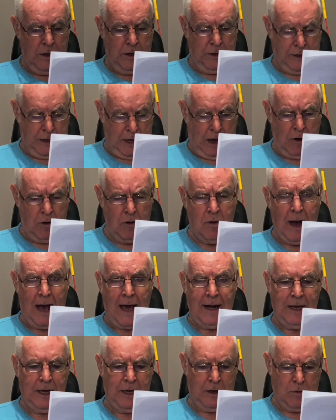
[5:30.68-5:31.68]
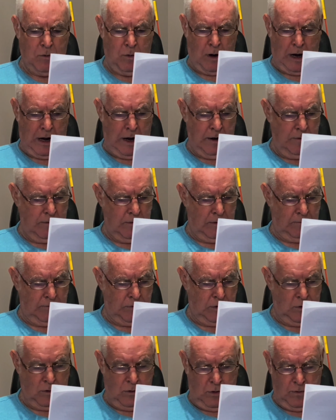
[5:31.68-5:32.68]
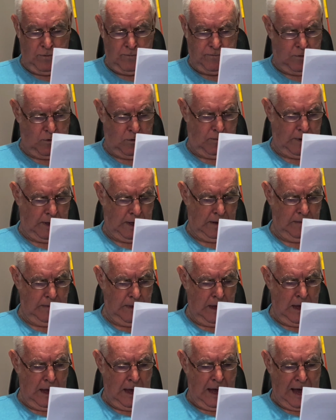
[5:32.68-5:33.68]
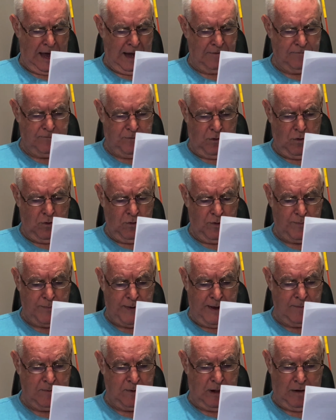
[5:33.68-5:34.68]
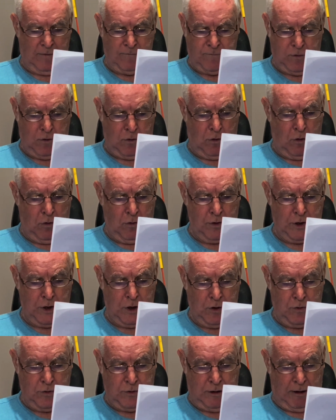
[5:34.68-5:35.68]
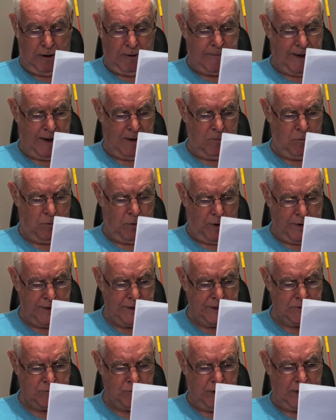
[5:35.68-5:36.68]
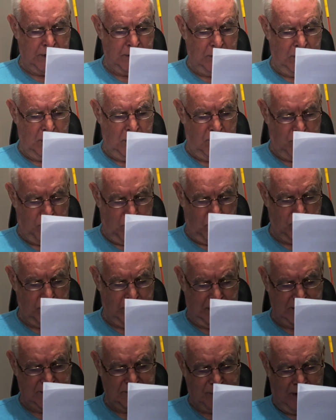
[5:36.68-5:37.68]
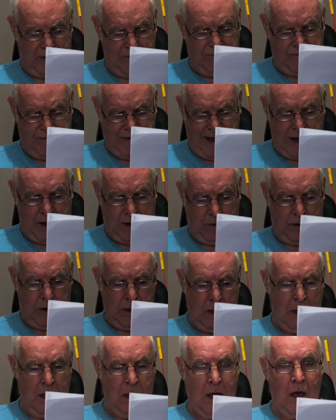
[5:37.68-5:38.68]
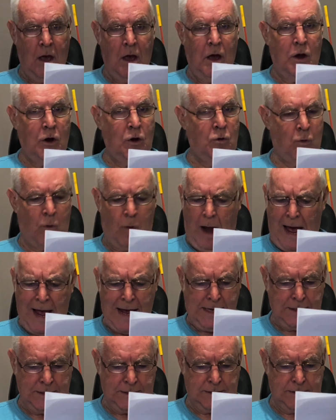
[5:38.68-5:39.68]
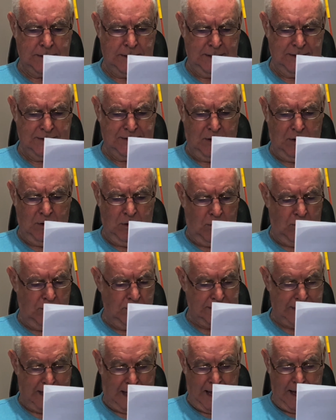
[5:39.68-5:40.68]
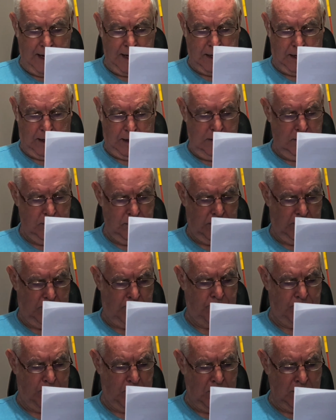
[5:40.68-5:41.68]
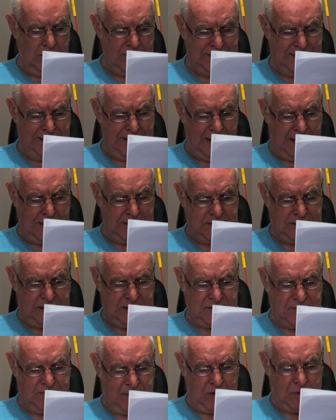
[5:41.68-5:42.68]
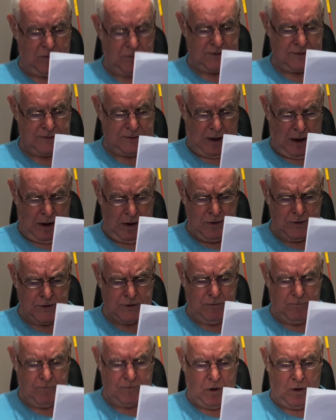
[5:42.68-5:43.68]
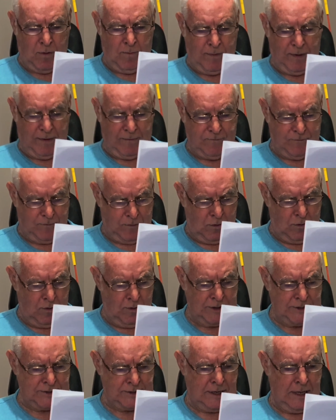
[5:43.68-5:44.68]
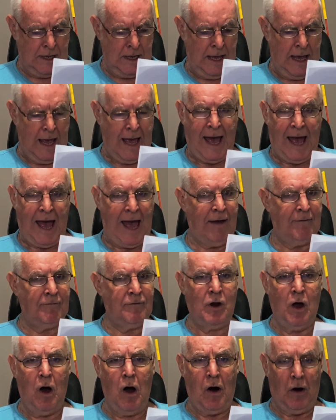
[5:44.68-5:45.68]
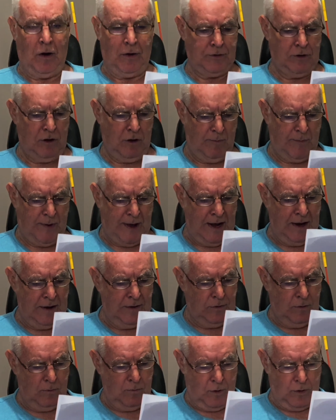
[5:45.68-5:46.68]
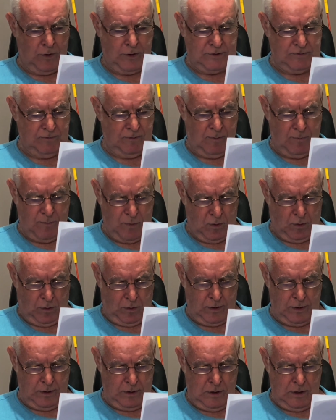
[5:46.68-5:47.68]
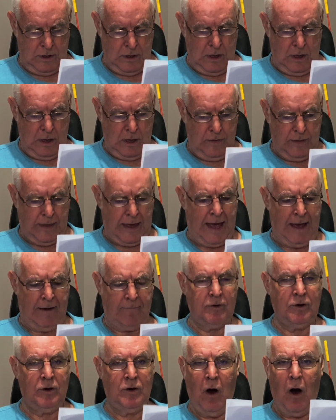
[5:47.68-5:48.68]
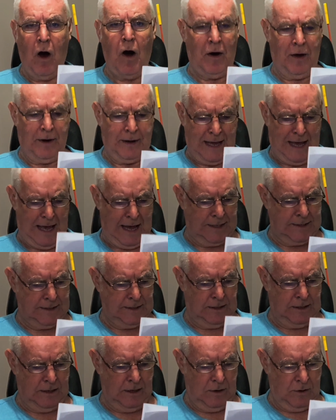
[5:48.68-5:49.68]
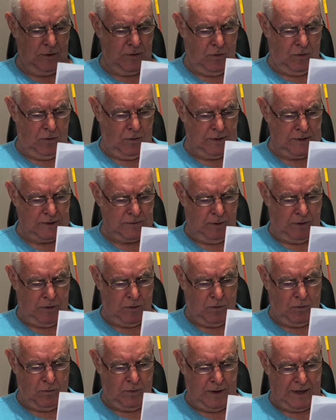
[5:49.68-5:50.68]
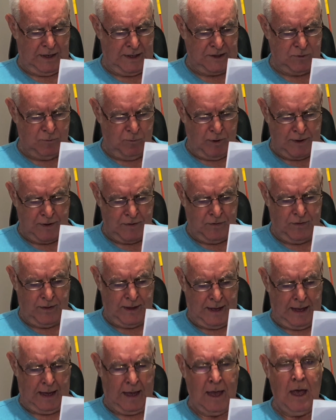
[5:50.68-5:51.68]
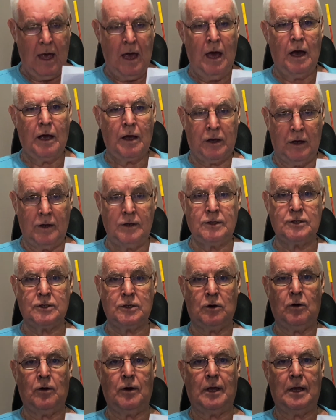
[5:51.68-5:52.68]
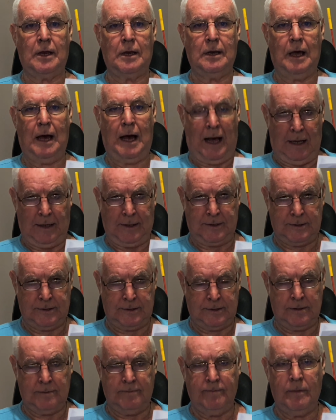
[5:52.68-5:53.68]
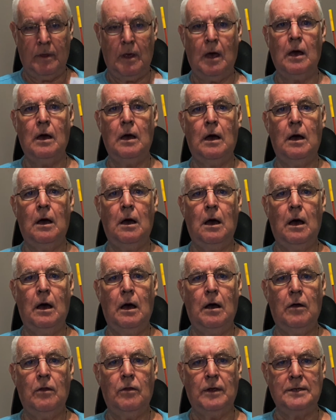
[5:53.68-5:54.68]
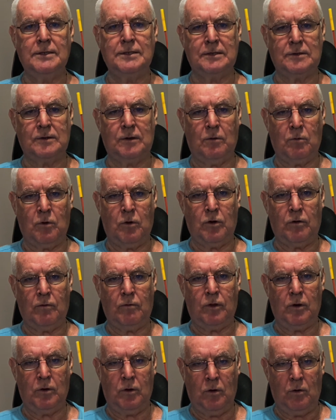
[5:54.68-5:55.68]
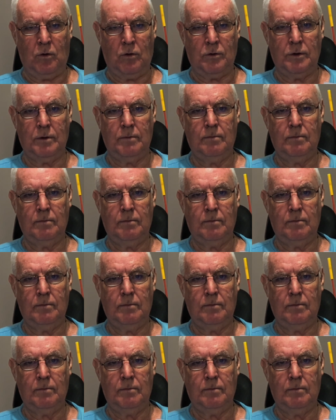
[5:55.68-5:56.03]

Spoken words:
Go and inquire of the Lord for me, and for the people, and for all Judah, about what is written in the book that has been found. Great is the Lord's anger that burns against us, because those who have gone before us have not obeyed the words of the book. They have not acted in accordance with all that is written there concerning us. This is the word of the Lord.